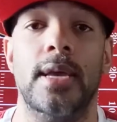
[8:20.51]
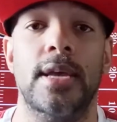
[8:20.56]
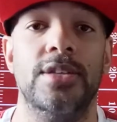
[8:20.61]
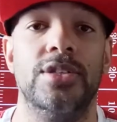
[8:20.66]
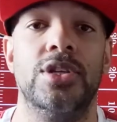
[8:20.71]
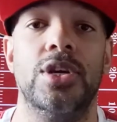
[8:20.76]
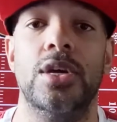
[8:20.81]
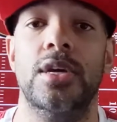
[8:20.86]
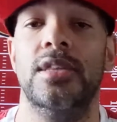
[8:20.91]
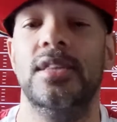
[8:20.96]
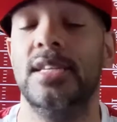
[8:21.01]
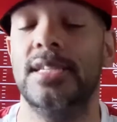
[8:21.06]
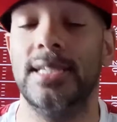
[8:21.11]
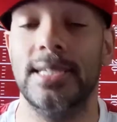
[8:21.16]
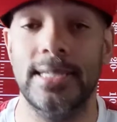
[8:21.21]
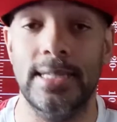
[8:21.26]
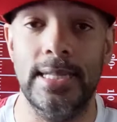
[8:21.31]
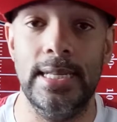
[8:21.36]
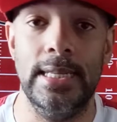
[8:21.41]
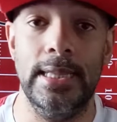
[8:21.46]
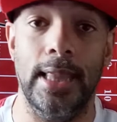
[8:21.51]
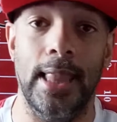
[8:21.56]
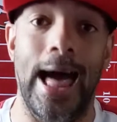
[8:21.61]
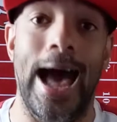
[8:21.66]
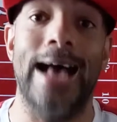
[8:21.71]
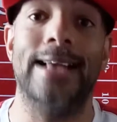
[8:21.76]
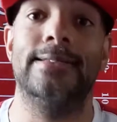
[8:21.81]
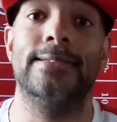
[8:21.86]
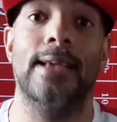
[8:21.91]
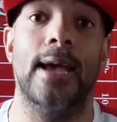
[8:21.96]
It's good. And this is the
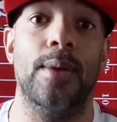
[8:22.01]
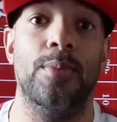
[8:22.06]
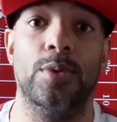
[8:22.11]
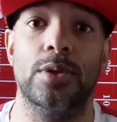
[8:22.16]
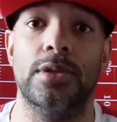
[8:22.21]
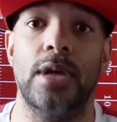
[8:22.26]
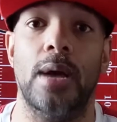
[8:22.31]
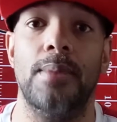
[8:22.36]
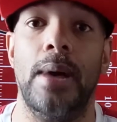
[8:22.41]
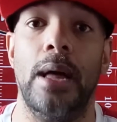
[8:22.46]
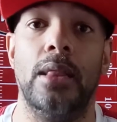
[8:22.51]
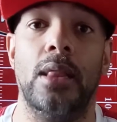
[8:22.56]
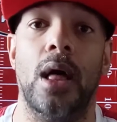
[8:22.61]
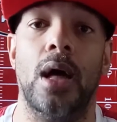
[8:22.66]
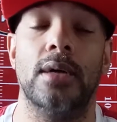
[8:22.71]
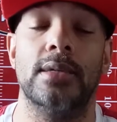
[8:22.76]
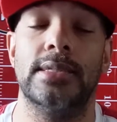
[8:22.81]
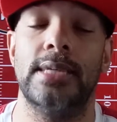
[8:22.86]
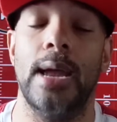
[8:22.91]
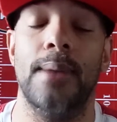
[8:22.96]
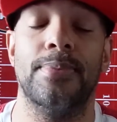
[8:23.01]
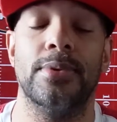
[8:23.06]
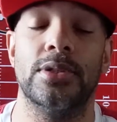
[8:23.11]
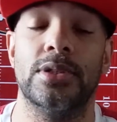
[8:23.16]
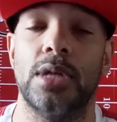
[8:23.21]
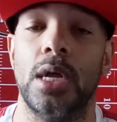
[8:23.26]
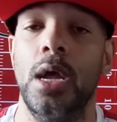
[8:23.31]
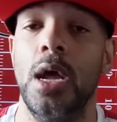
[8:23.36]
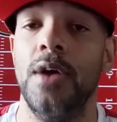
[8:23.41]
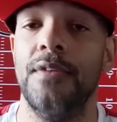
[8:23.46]
last time we're talking about long
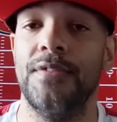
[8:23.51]
snappers